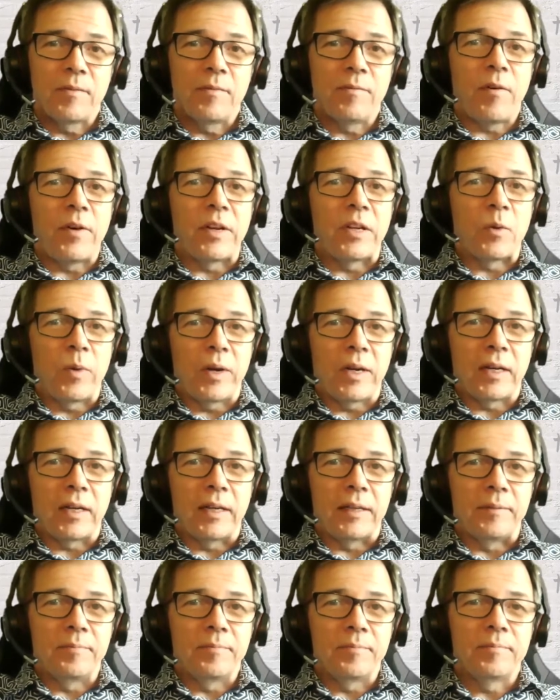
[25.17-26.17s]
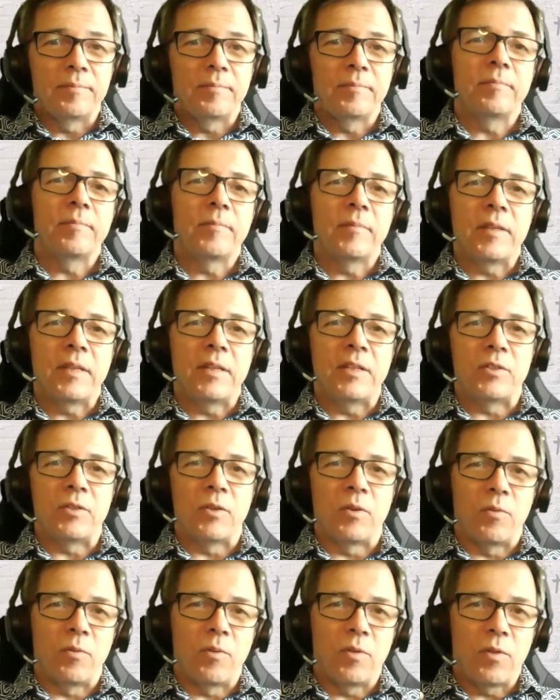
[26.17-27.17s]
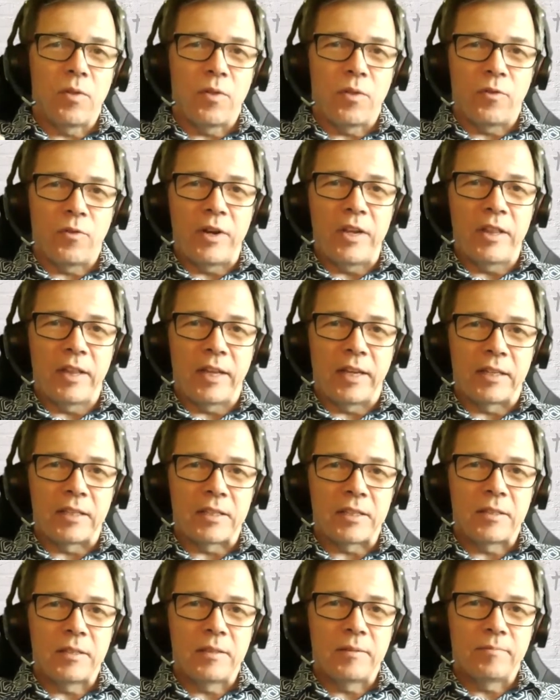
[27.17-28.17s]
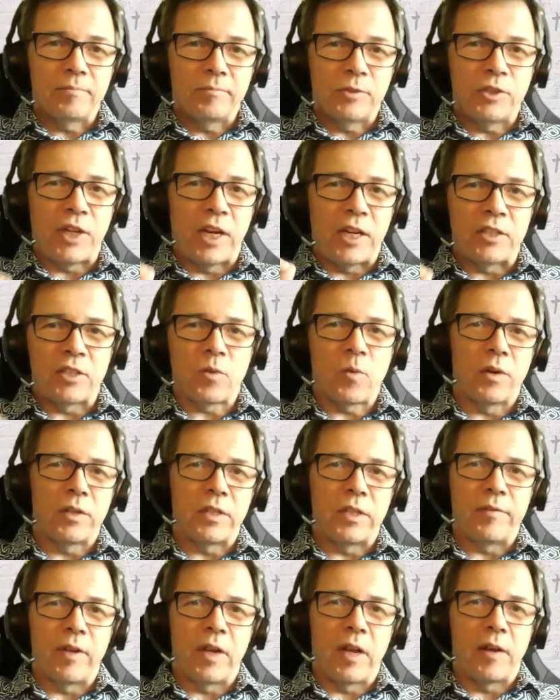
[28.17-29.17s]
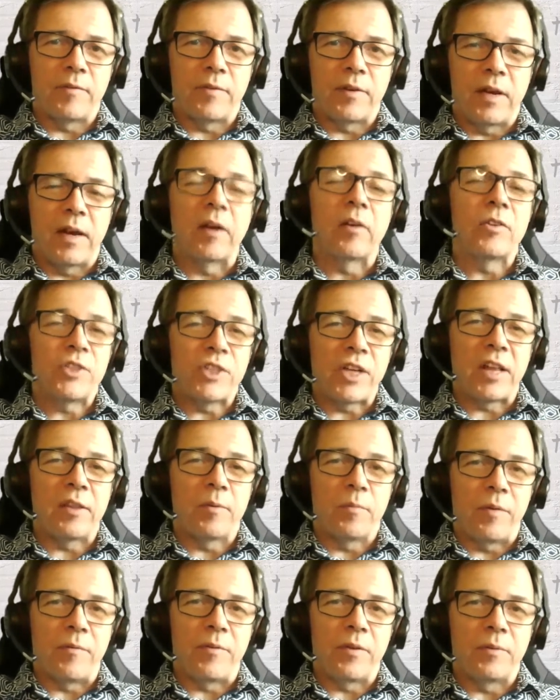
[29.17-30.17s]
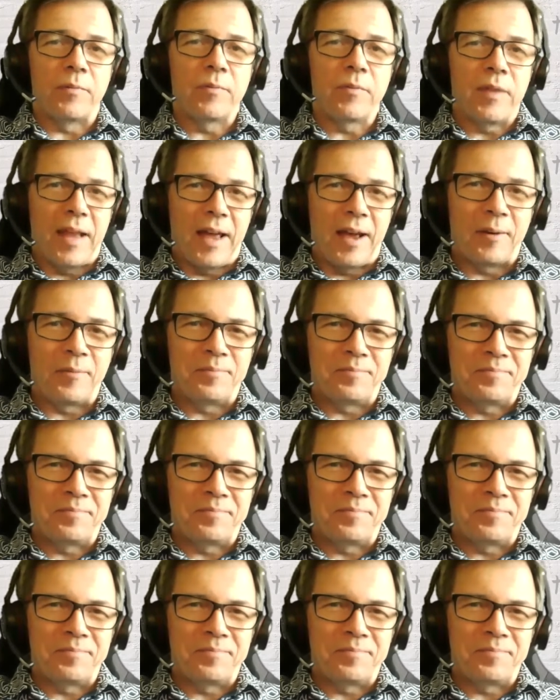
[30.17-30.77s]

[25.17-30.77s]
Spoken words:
very quickly is do 3 things to change the quality of your life. And I'm going to share them with you now.